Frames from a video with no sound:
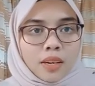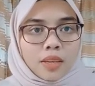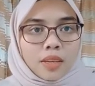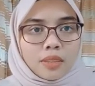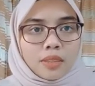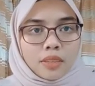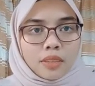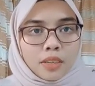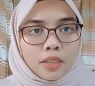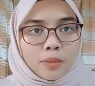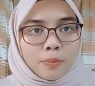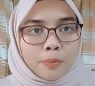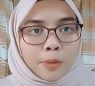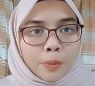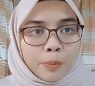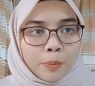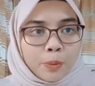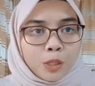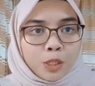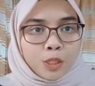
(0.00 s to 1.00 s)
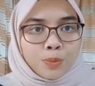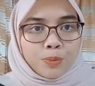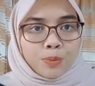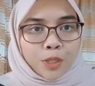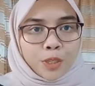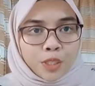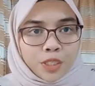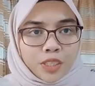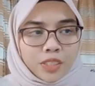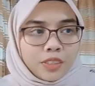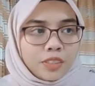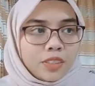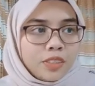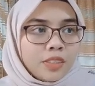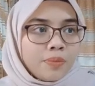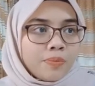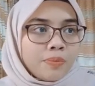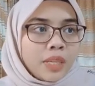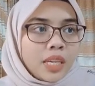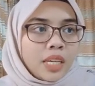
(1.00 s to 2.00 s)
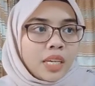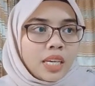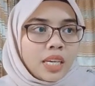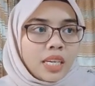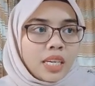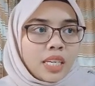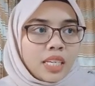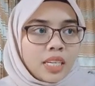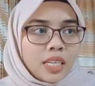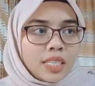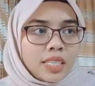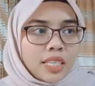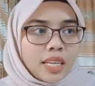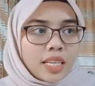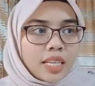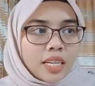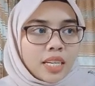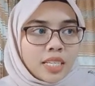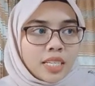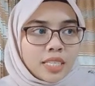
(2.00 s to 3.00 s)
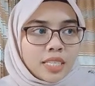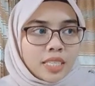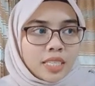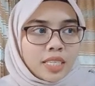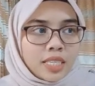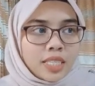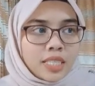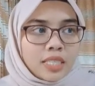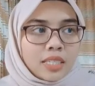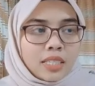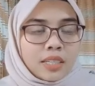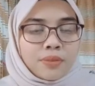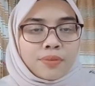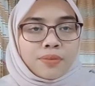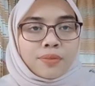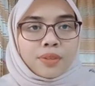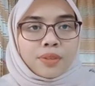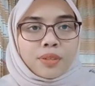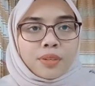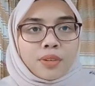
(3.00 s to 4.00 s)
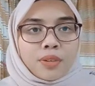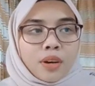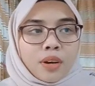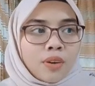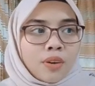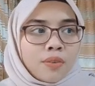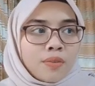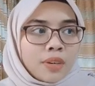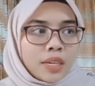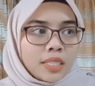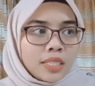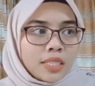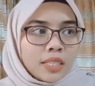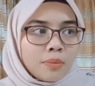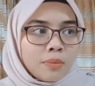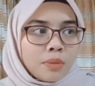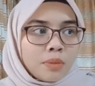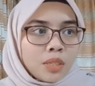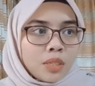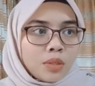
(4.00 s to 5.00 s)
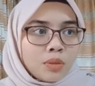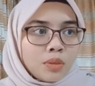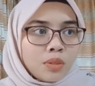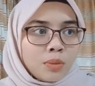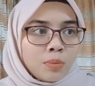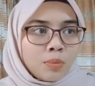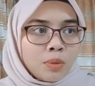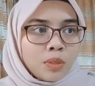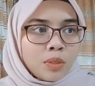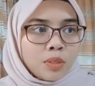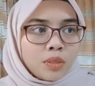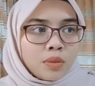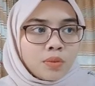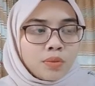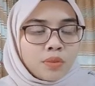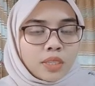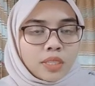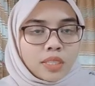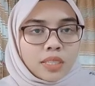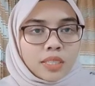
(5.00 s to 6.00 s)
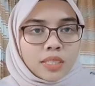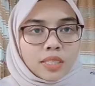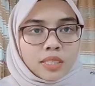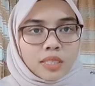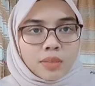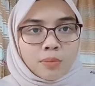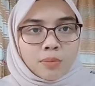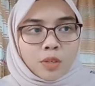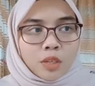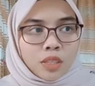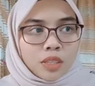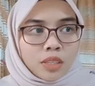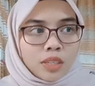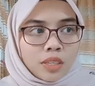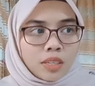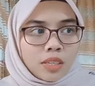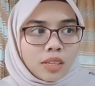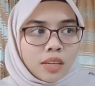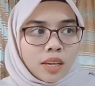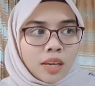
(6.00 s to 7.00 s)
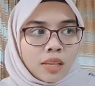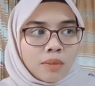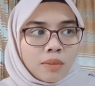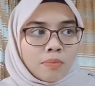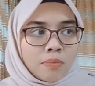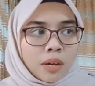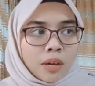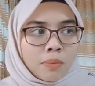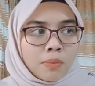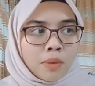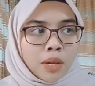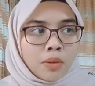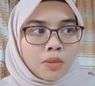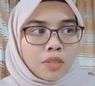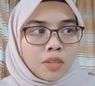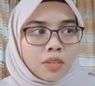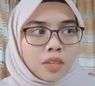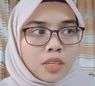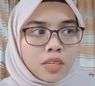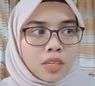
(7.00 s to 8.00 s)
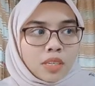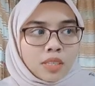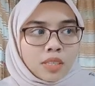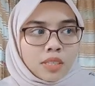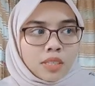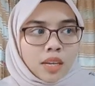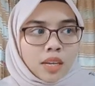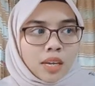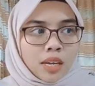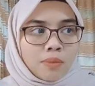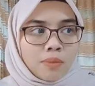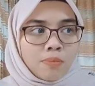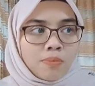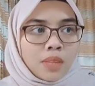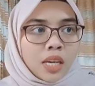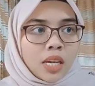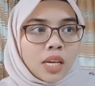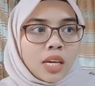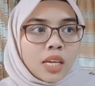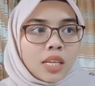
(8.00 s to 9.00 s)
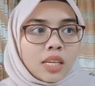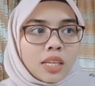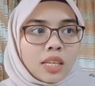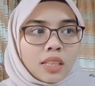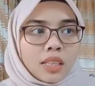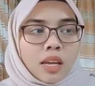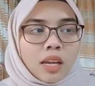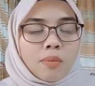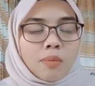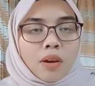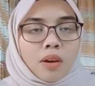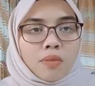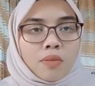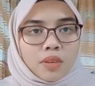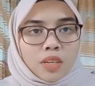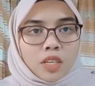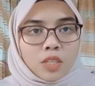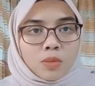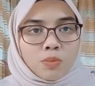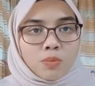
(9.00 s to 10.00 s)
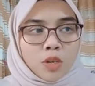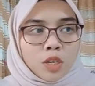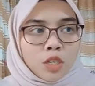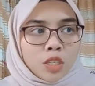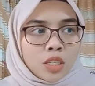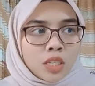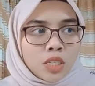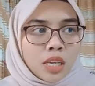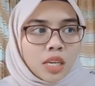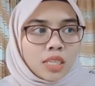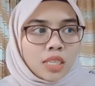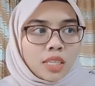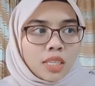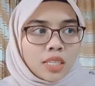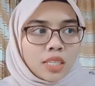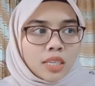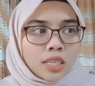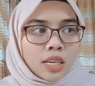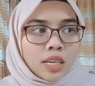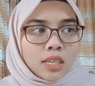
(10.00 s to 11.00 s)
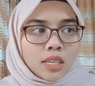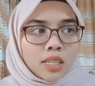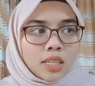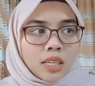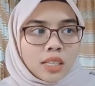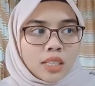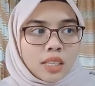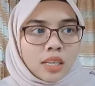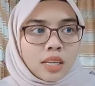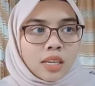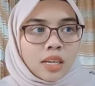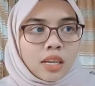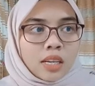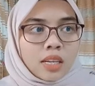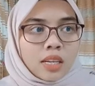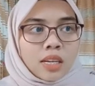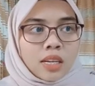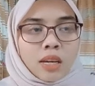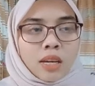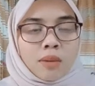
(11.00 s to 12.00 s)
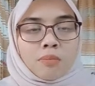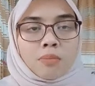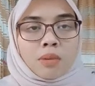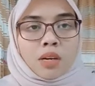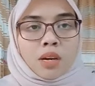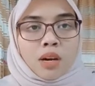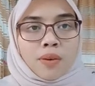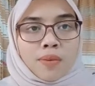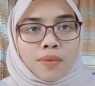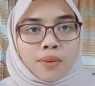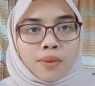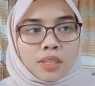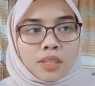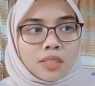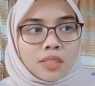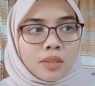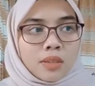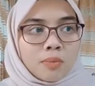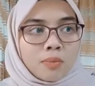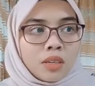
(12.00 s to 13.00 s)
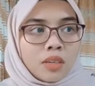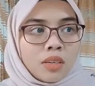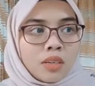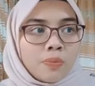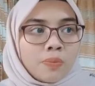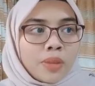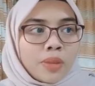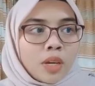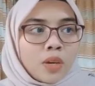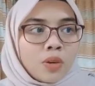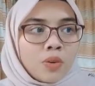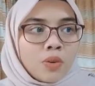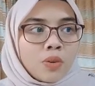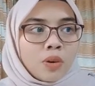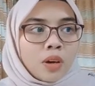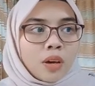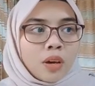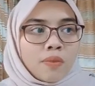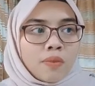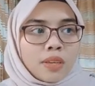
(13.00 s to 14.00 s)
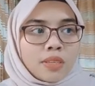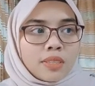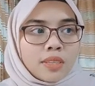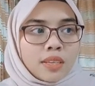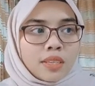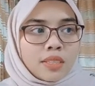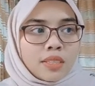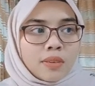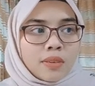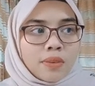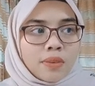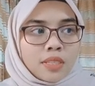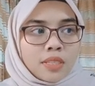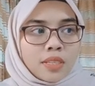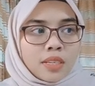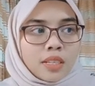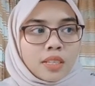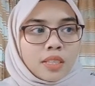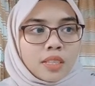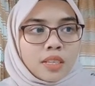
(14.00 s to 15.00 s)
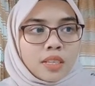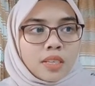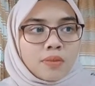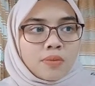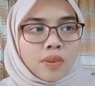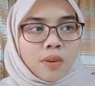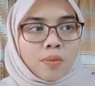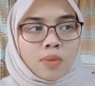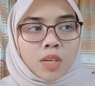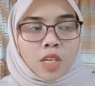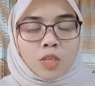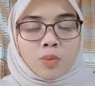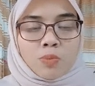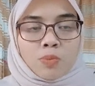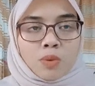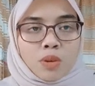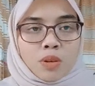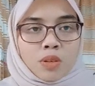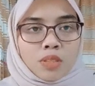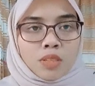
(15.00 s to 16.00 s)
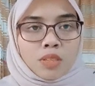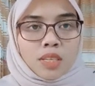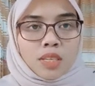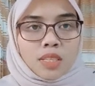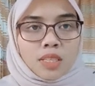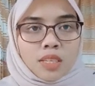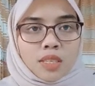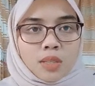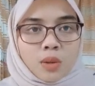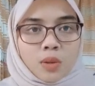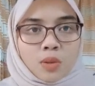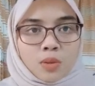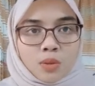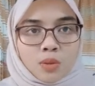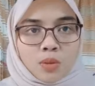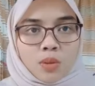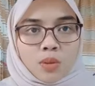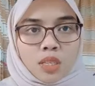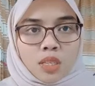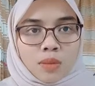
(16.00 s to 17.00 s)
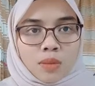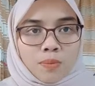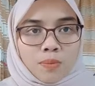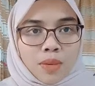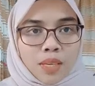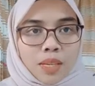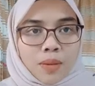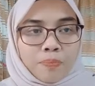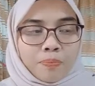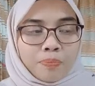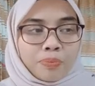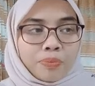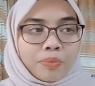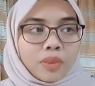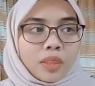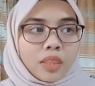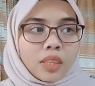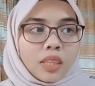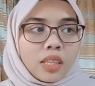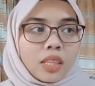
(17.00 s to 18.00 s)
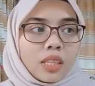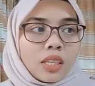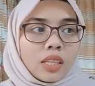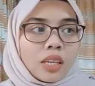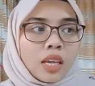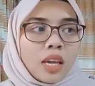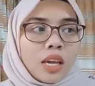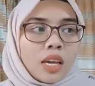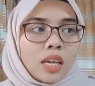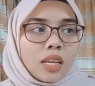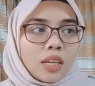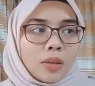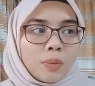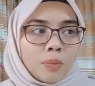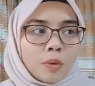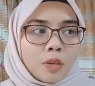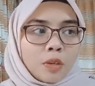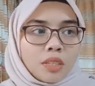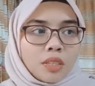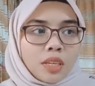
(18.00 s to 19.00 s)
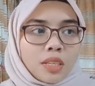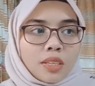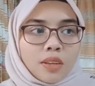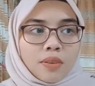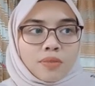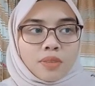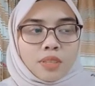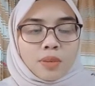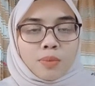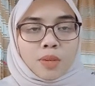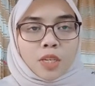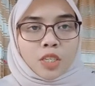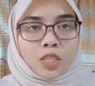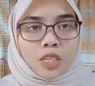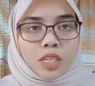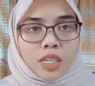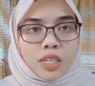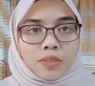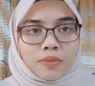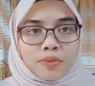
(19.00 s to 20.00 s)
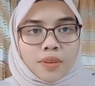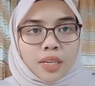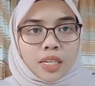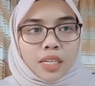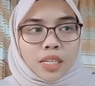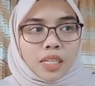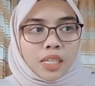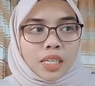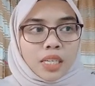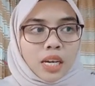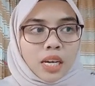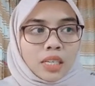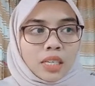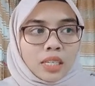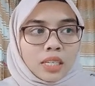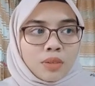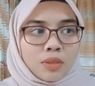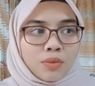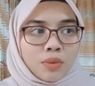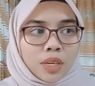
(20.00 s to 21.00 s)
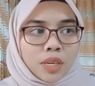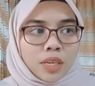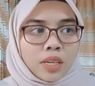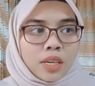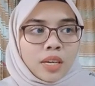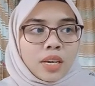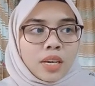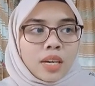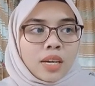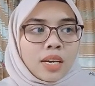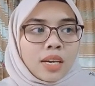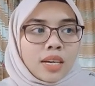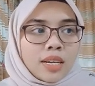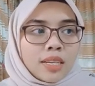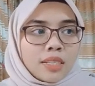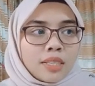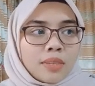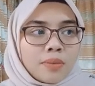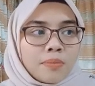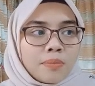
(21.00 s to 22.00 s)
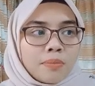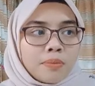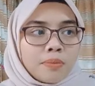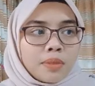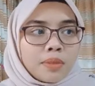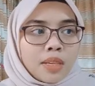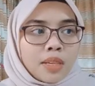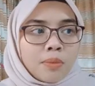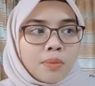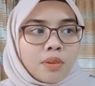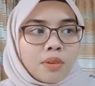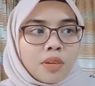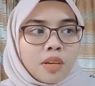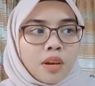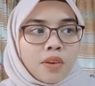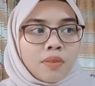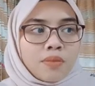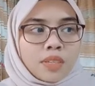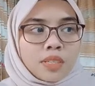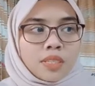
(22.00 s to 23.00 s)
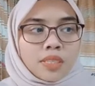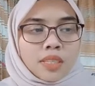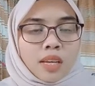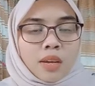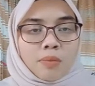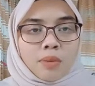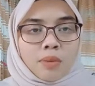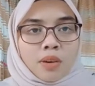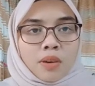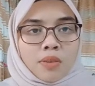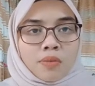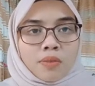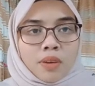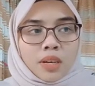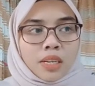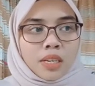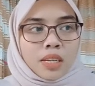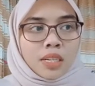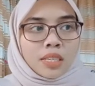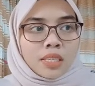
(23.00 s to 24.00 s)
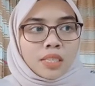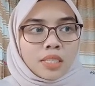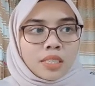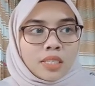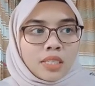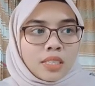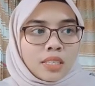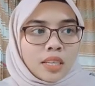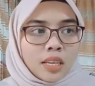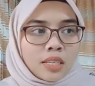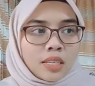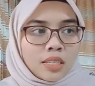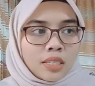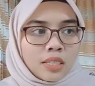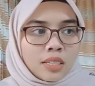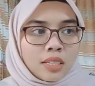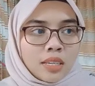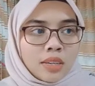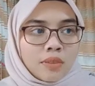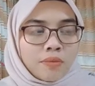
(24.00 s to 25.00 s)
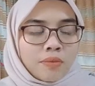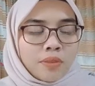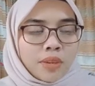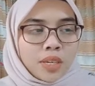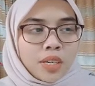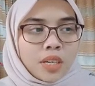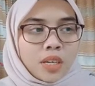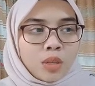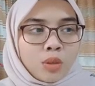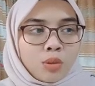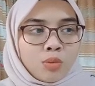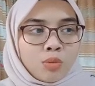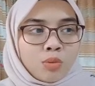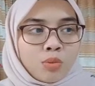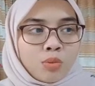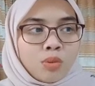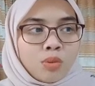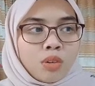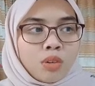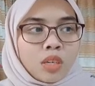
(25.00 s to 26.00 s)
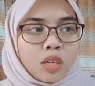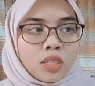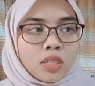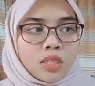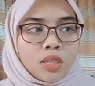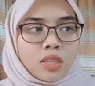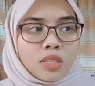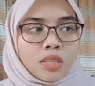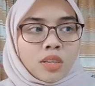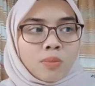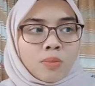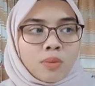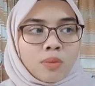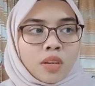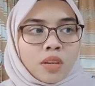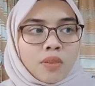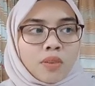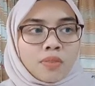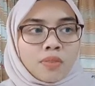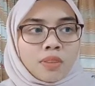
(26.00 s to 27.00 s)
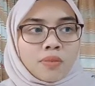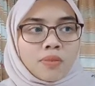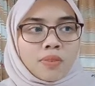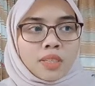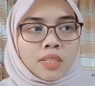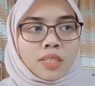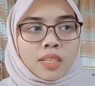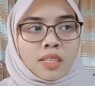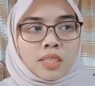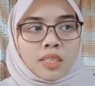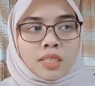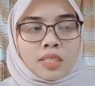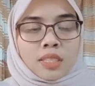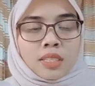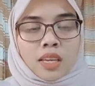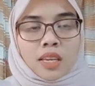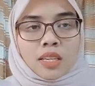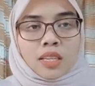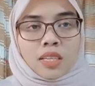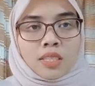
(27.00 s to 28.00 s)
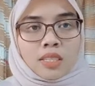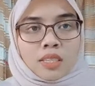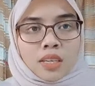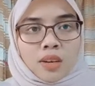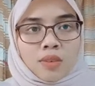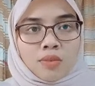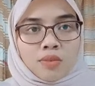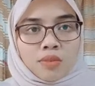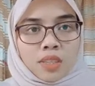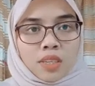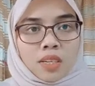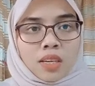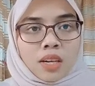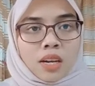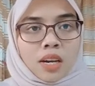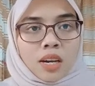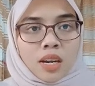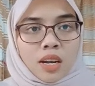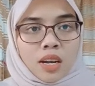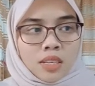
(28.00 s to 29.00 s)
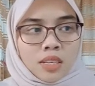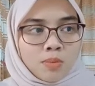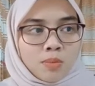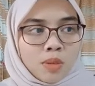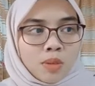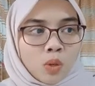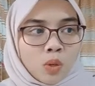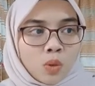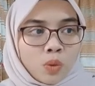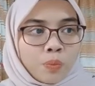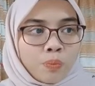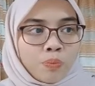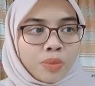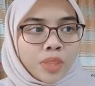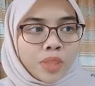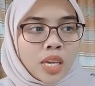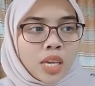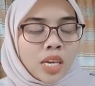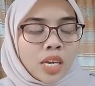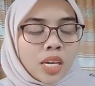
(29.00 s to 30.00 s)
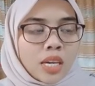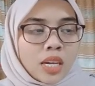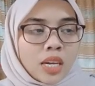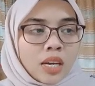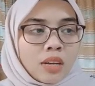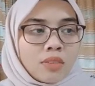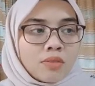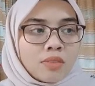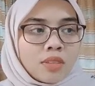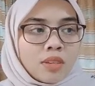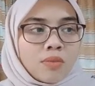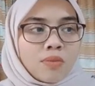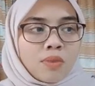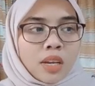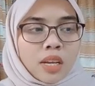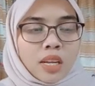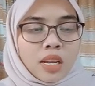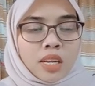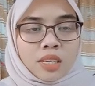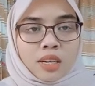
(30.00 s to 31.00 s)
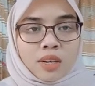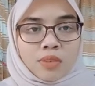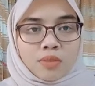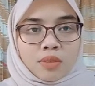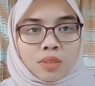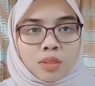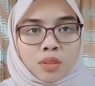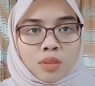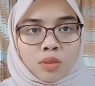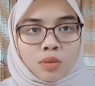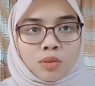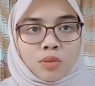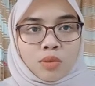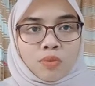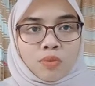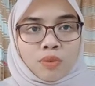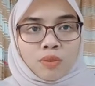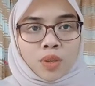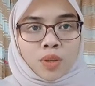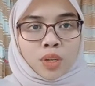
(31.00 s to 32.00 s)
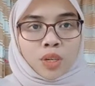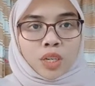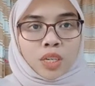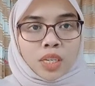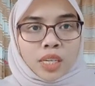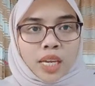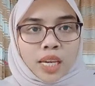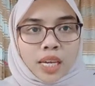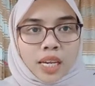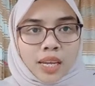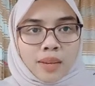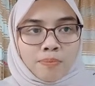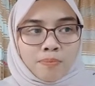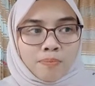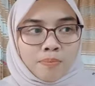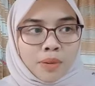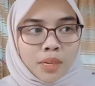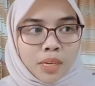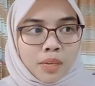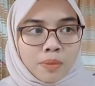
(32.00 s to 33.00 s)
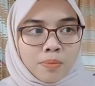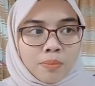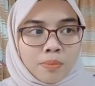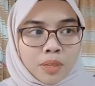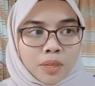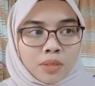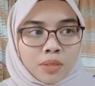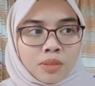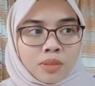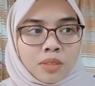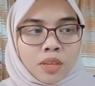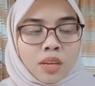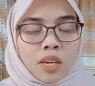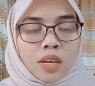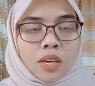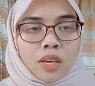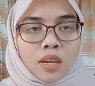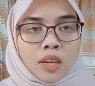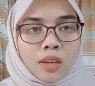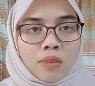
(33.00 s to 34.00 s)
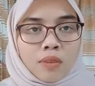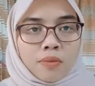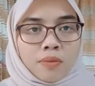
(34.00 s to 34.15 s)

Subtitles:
The proposed model. In this analysis, the flow of customer to the post office is simulated and by measuring the time of each process is calculated and the number of customers who have accessed the facilities from each process is also determined. The process of simulation is finally underway. A summary of this type of analysis as seen in figure 2, a short summary of the facilities at each counter are as below. Counter 1 and Counter 2 for collect and pay bills, and